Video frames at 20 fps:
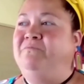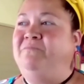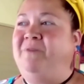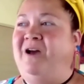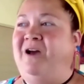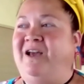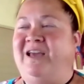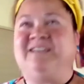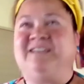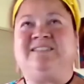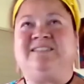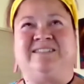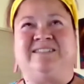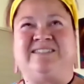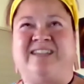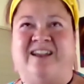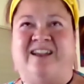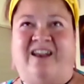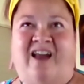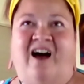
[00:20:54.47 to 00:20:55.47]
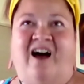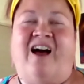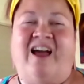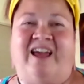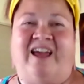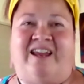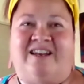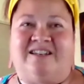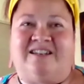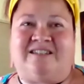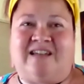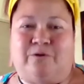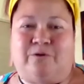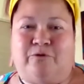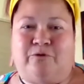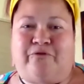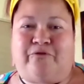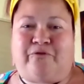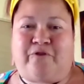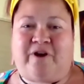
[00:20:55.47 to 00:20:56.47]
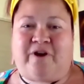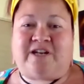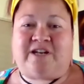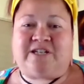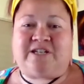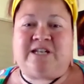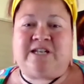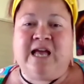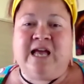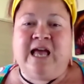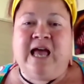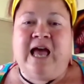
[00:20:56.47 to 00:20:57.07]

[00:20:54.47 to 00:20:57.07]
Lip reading: I guess it's aligned and refreshed.